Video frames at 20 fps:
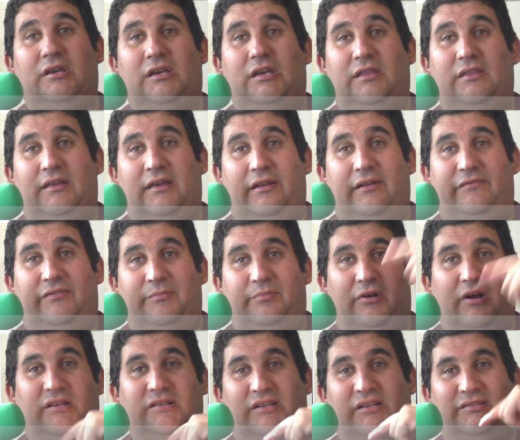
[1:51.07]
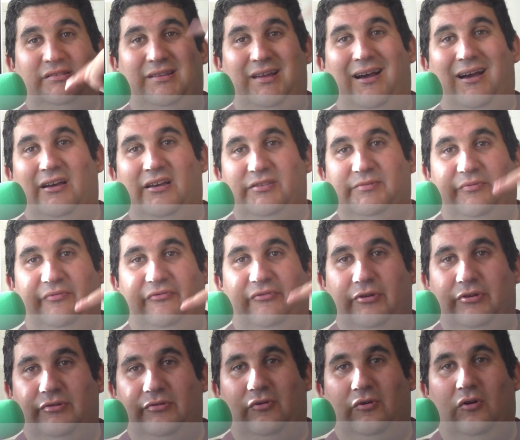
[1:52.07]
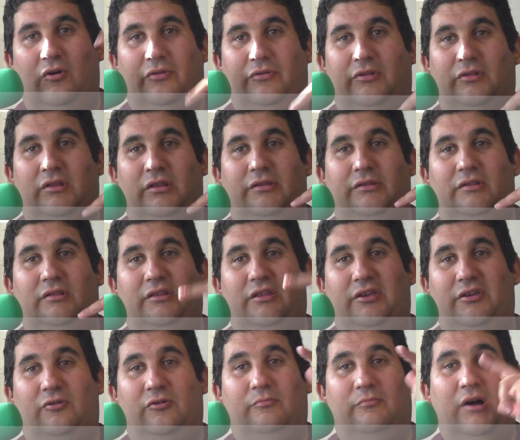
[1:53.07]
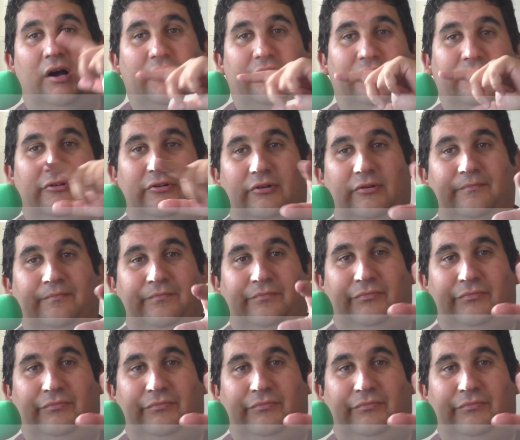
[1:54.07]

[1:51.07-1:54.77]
in that if the process dies before you call the, the link or monitor,